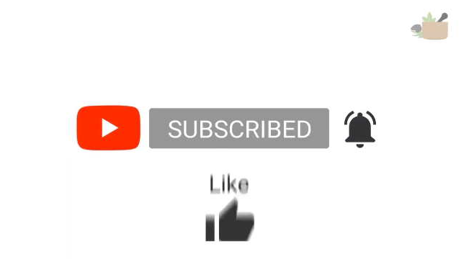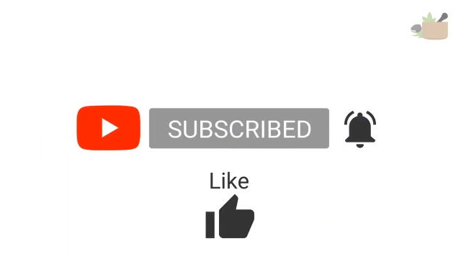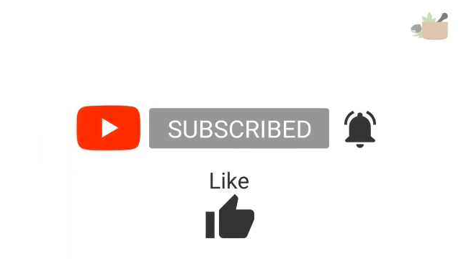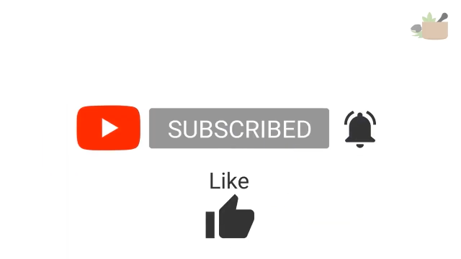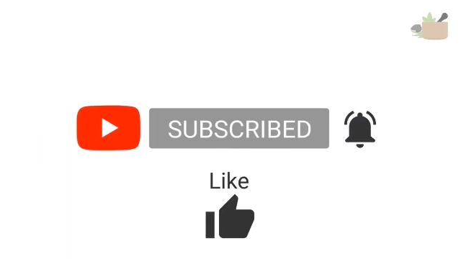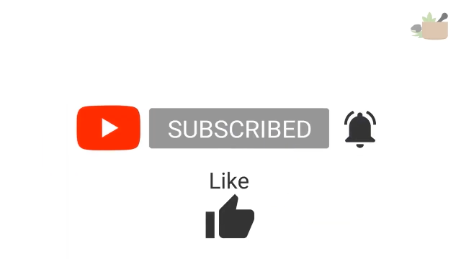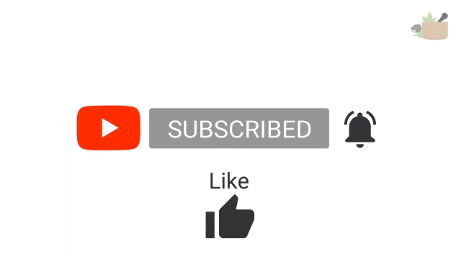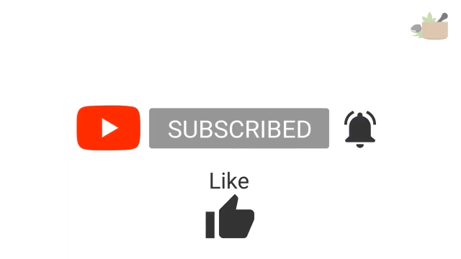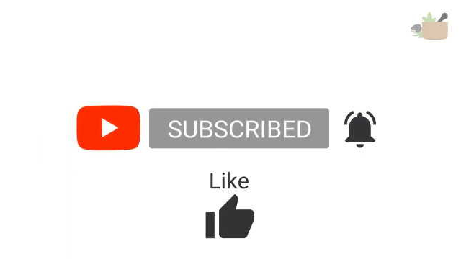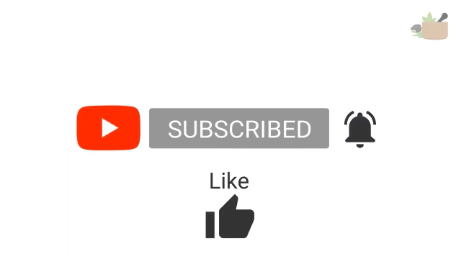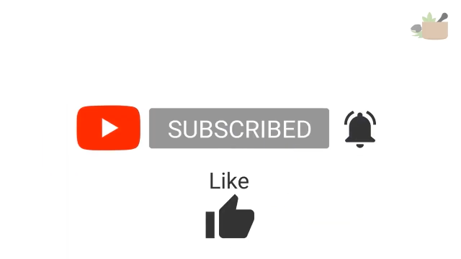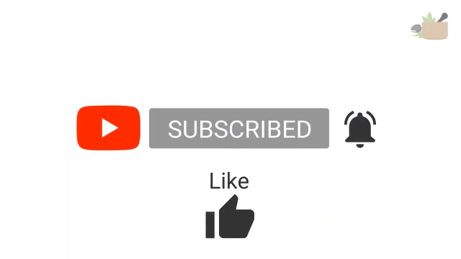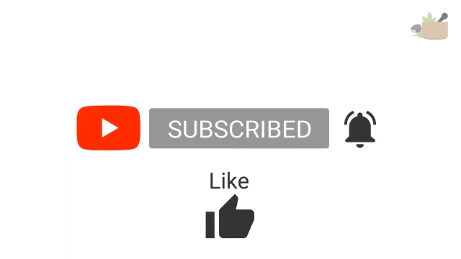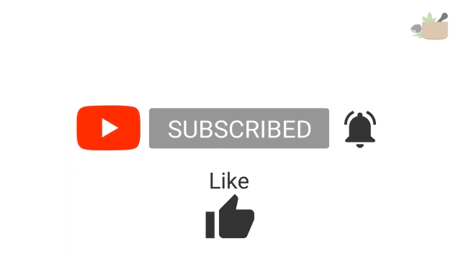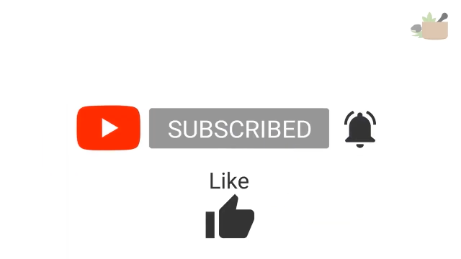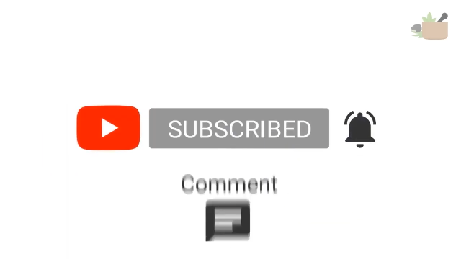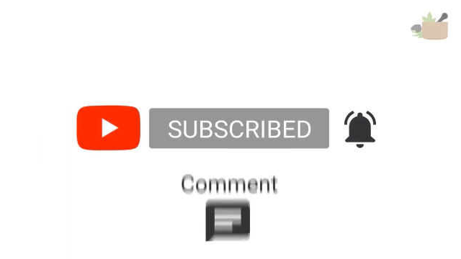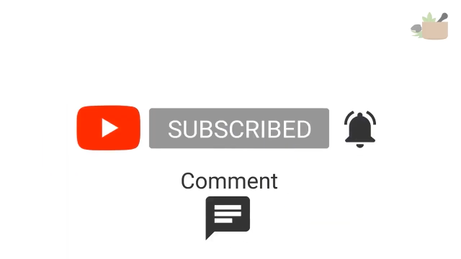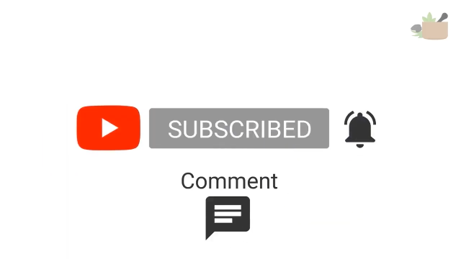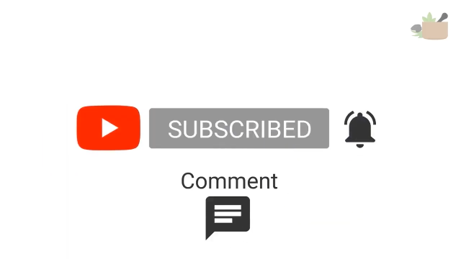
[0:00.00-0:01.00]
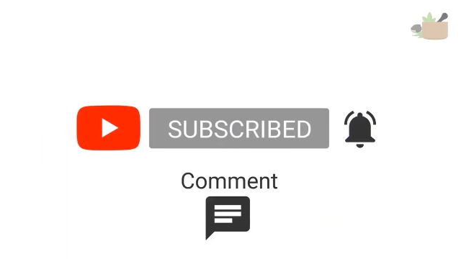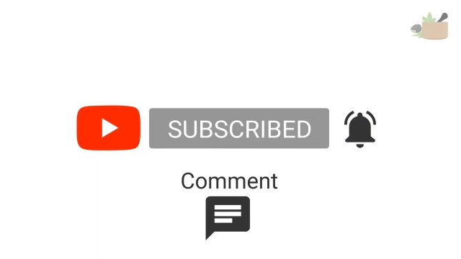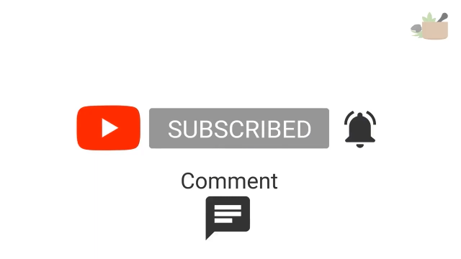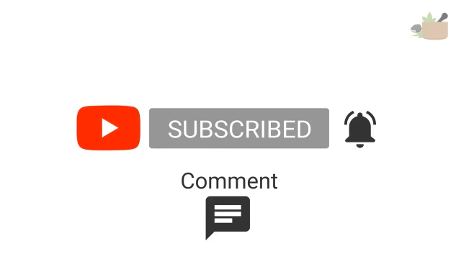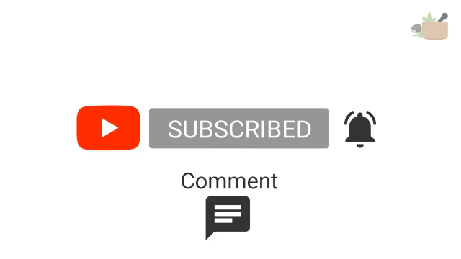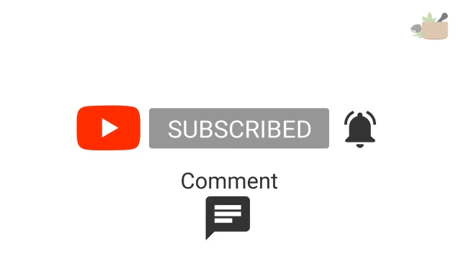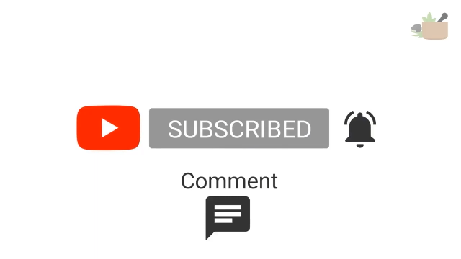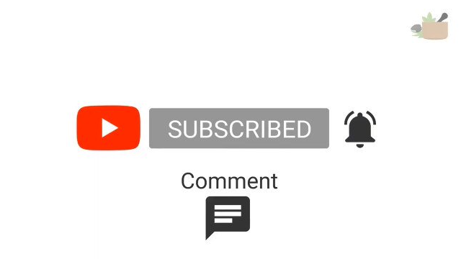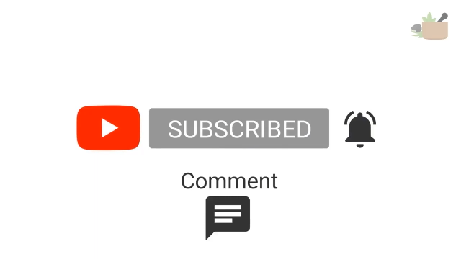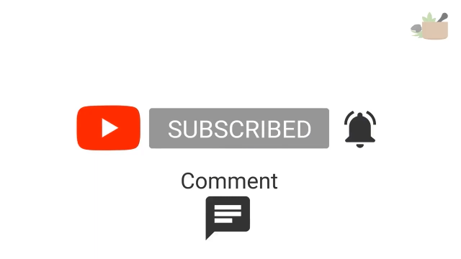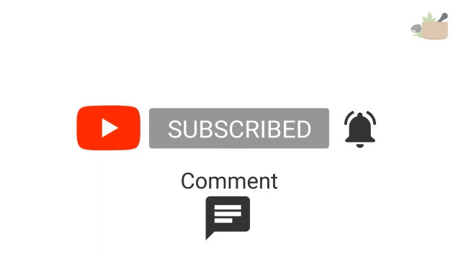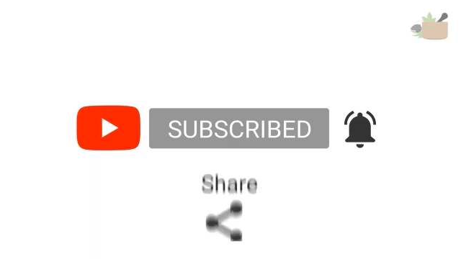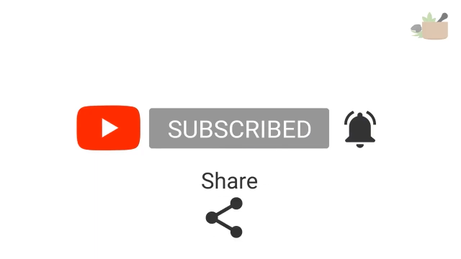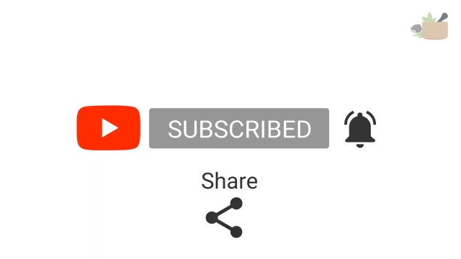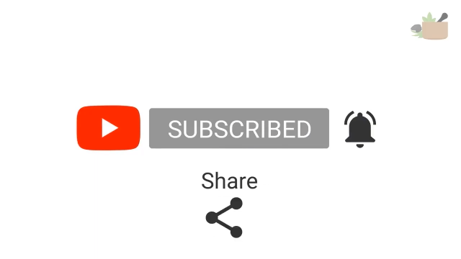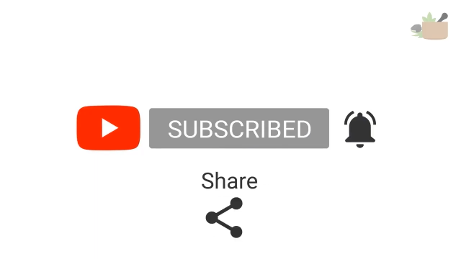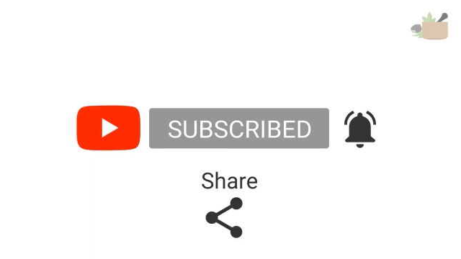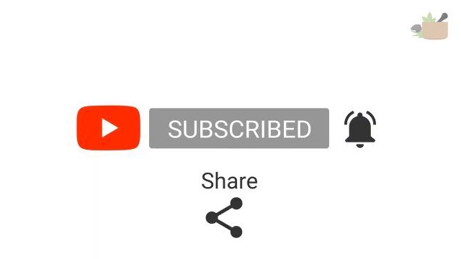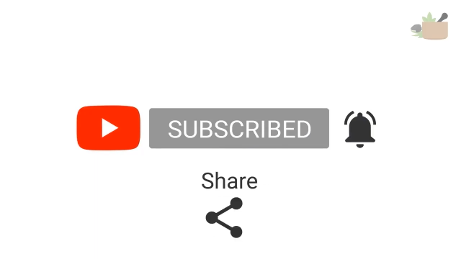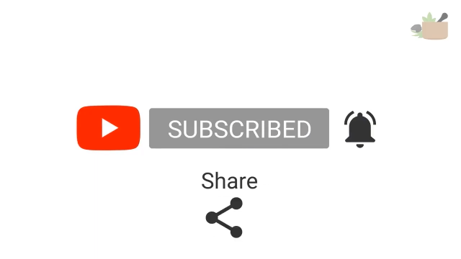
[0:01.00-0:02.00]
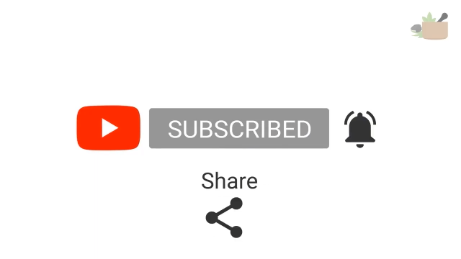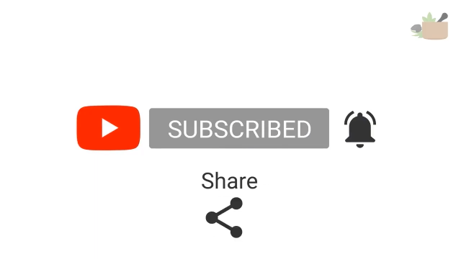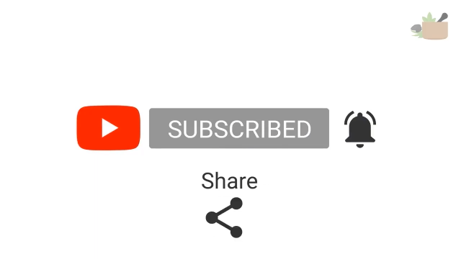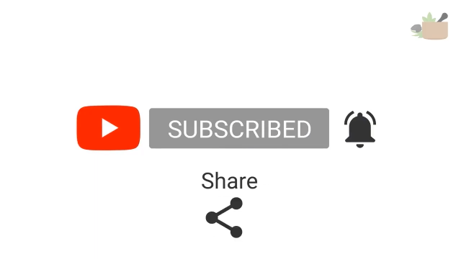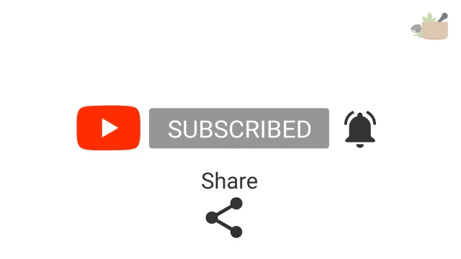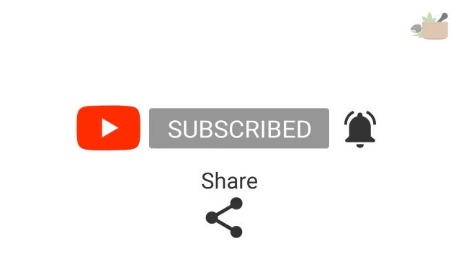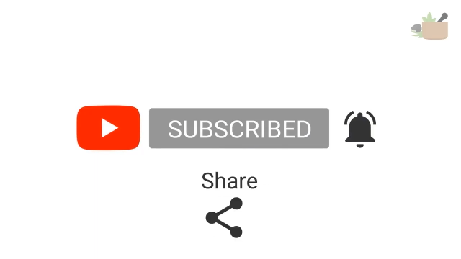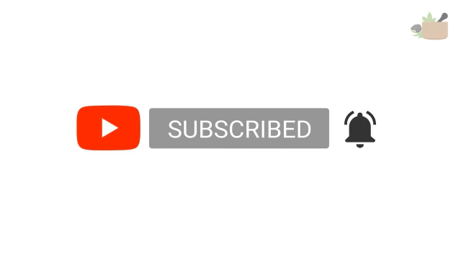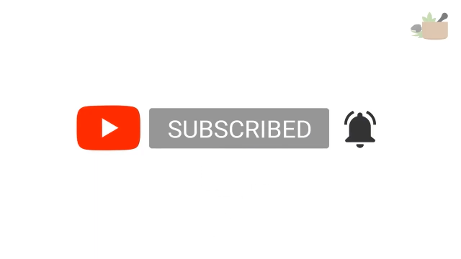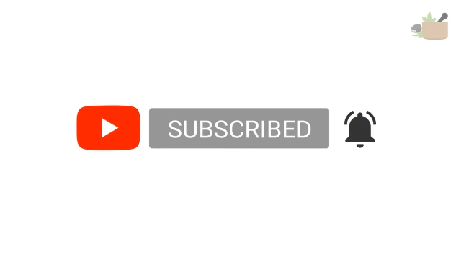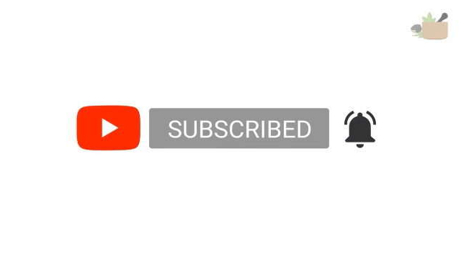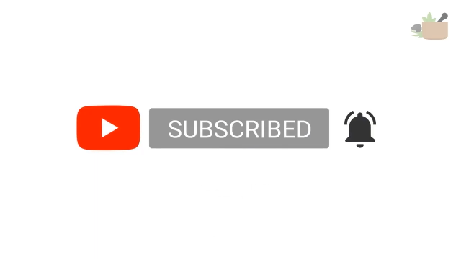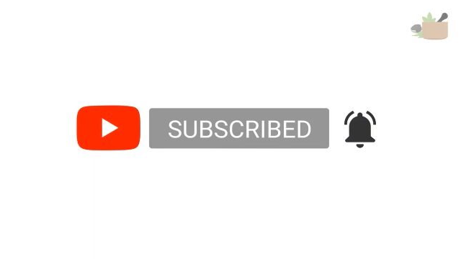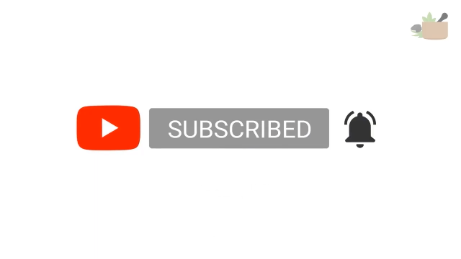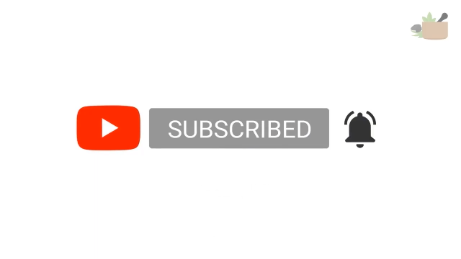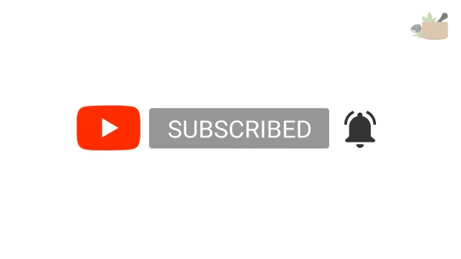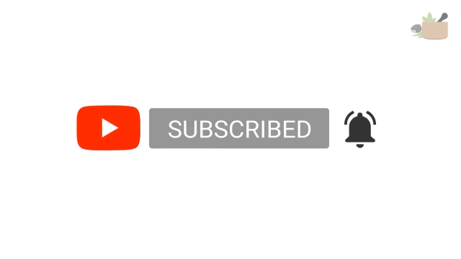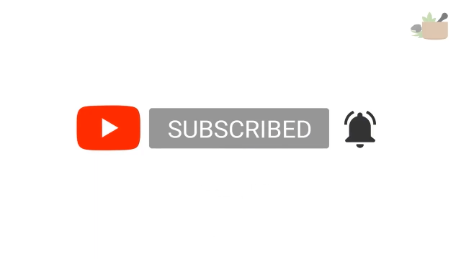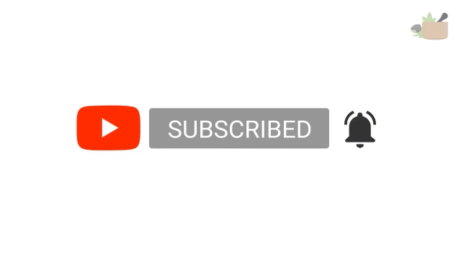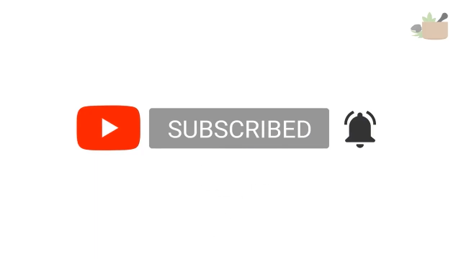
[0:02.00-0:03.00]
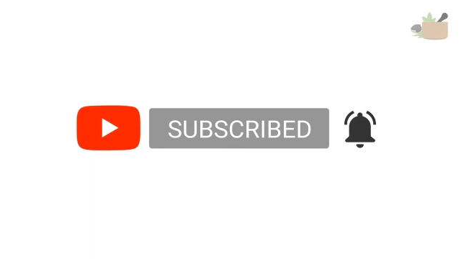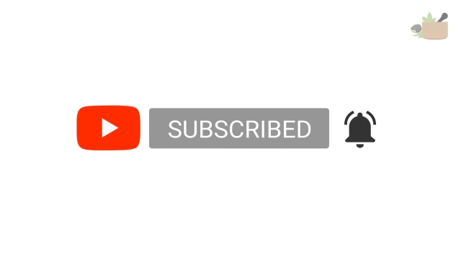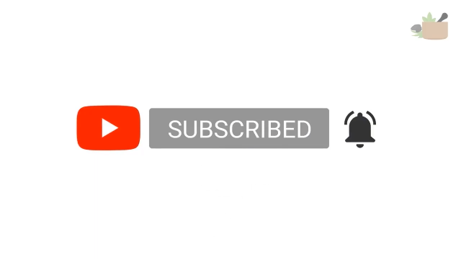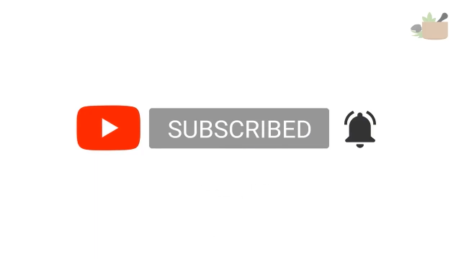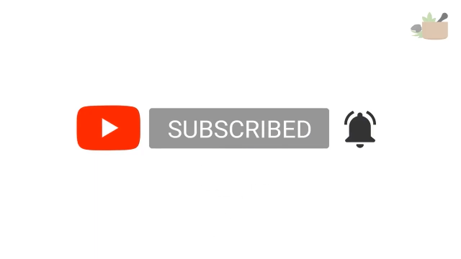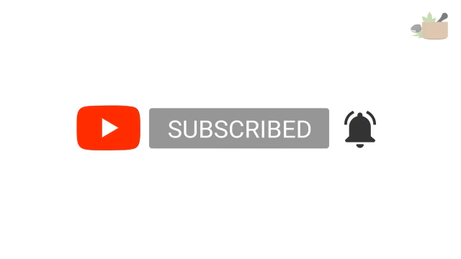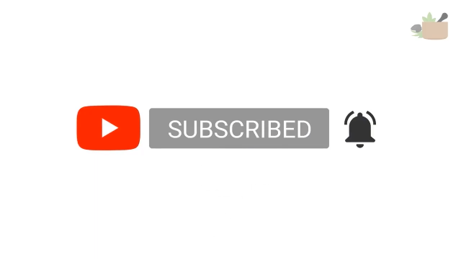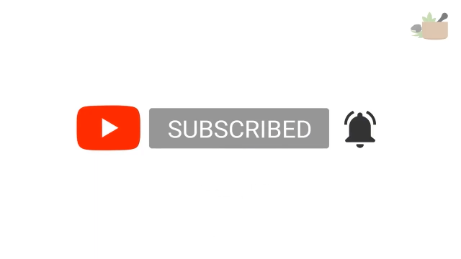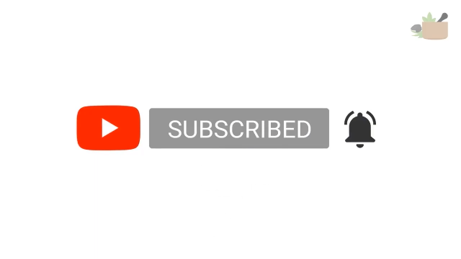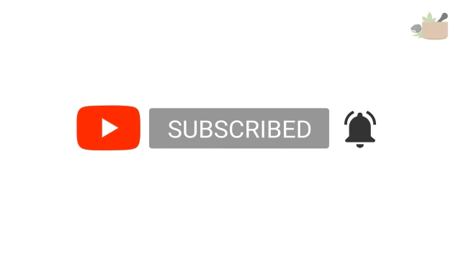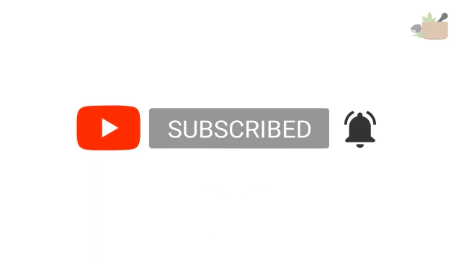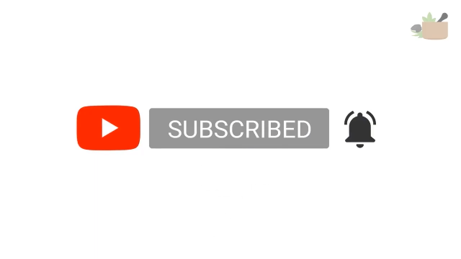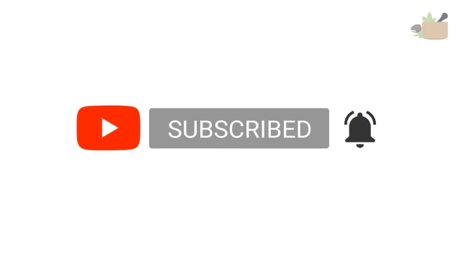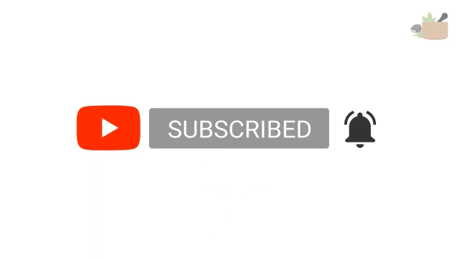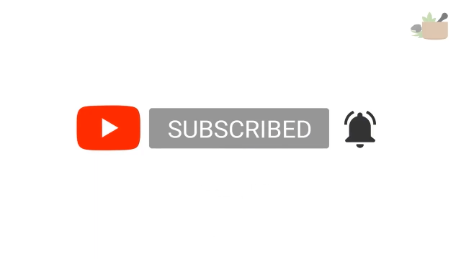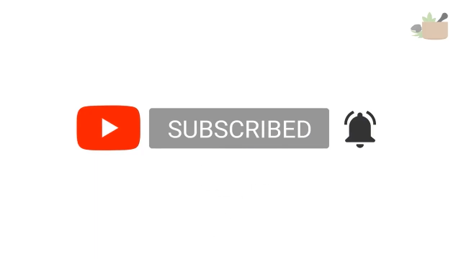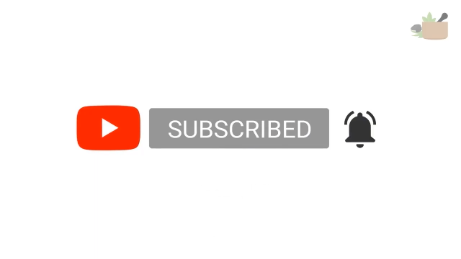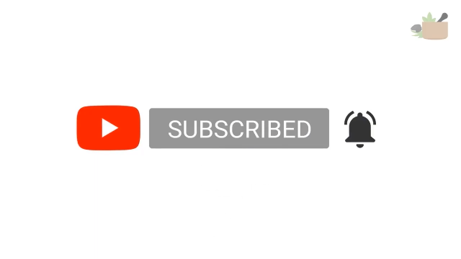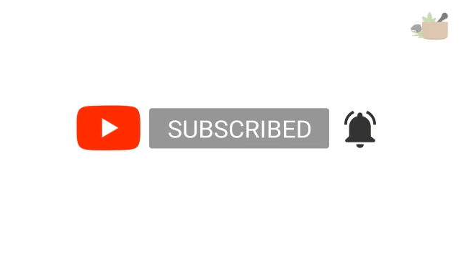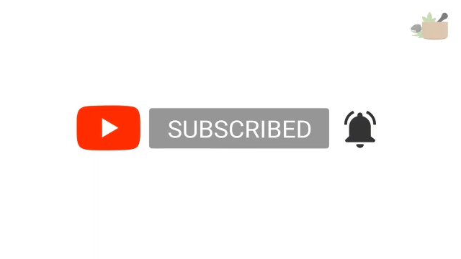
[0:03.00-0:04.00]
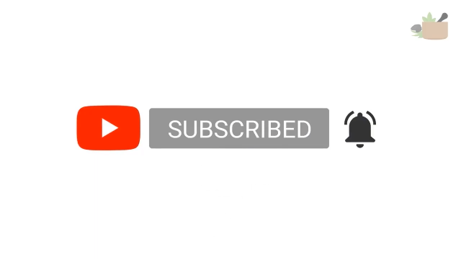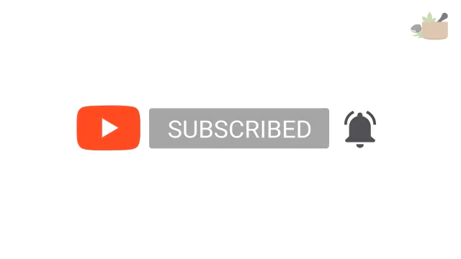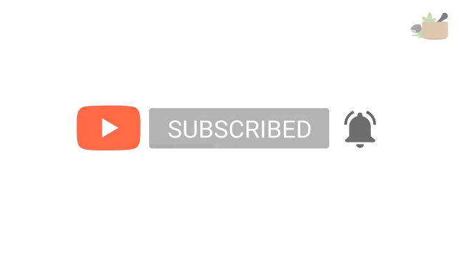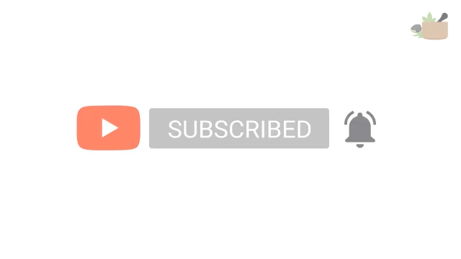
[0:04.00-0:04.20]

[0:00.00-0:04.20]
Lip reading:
(no speaker visible)